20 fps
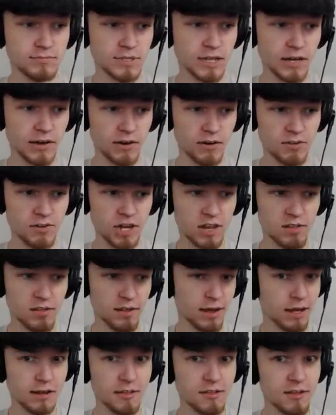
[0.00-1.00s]
I was gonna
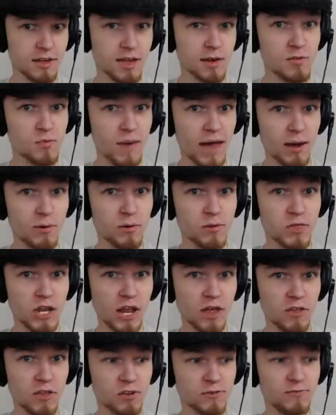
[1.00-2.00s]
say, unless it comes back with
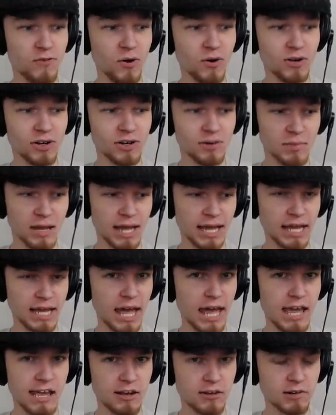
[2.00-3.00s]
another form, like
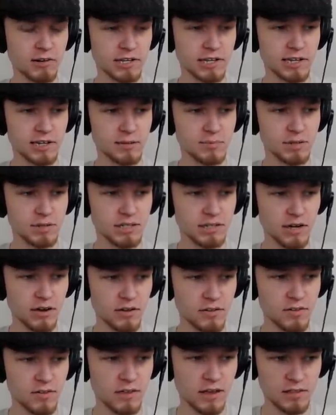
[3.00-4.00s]
angrier, but
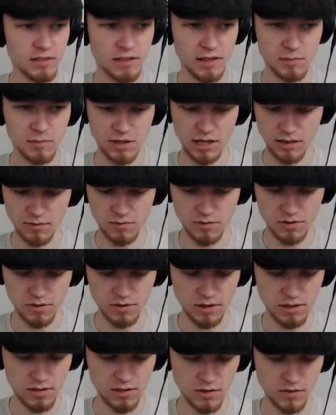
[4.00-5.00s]
no, it, th it seemed like it was
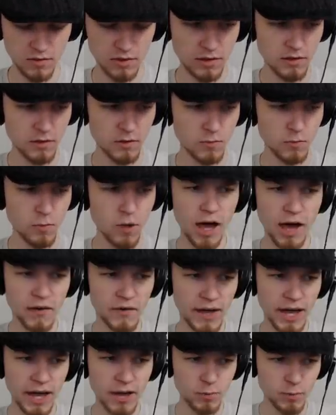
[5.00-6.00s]
good, so...
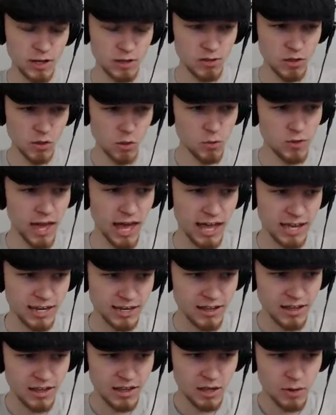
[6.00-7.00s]
Wow, how do we do that?
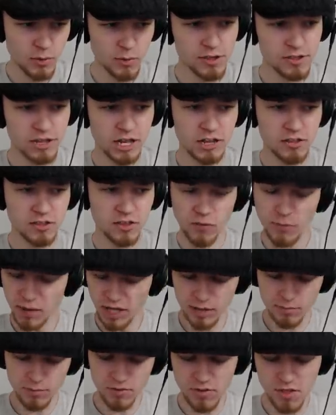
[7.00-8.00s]
We sent it to the
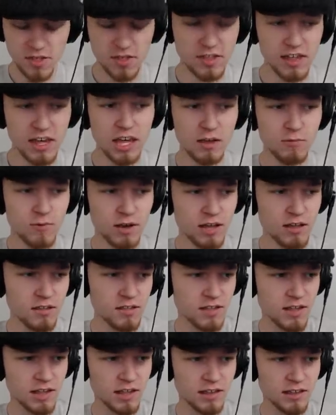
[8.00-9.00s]
bottom of the sea,
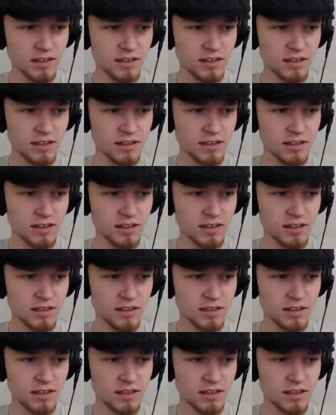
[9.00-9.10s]
Riz!